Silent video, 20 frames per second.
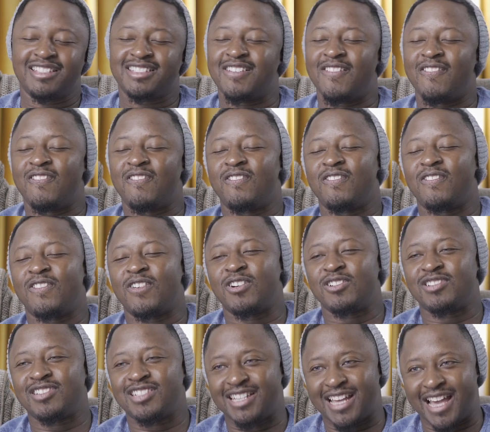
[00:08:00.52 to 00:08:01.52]
it was the
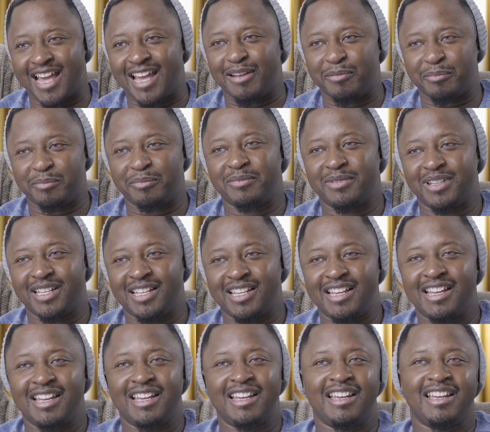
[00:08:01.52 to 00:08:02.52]
first time.
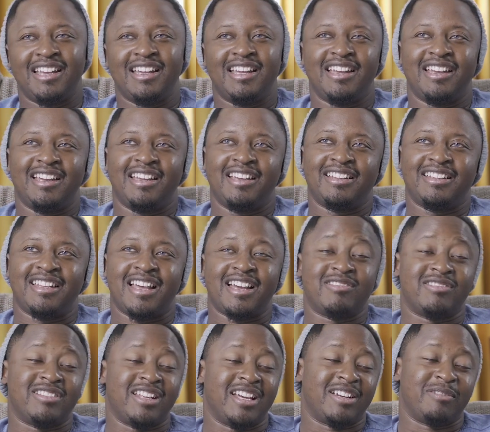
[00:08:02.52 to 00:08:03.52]
That
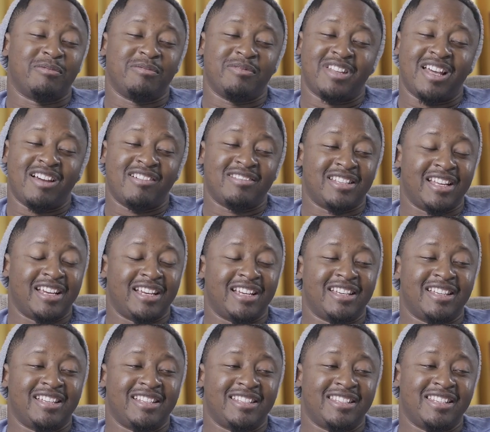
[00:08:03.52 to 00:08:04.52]
was like
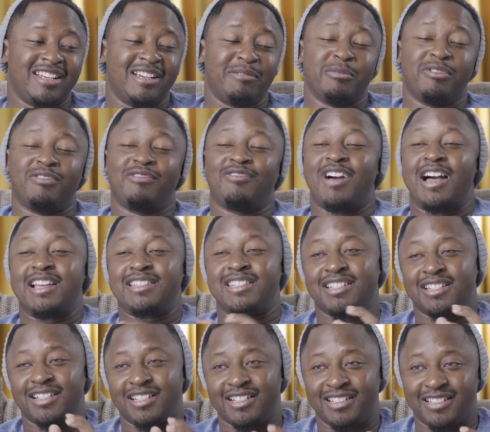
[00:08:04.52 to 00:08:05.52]
seeing
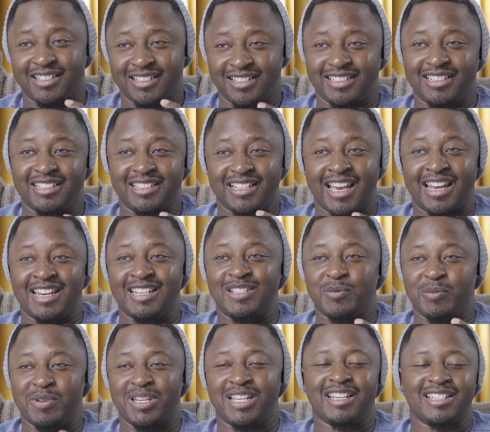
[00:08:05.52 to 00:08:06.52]
Mufasa at
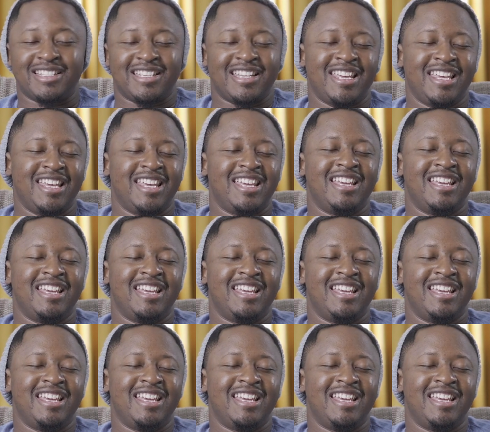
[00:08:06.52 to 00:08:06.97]
his weakest.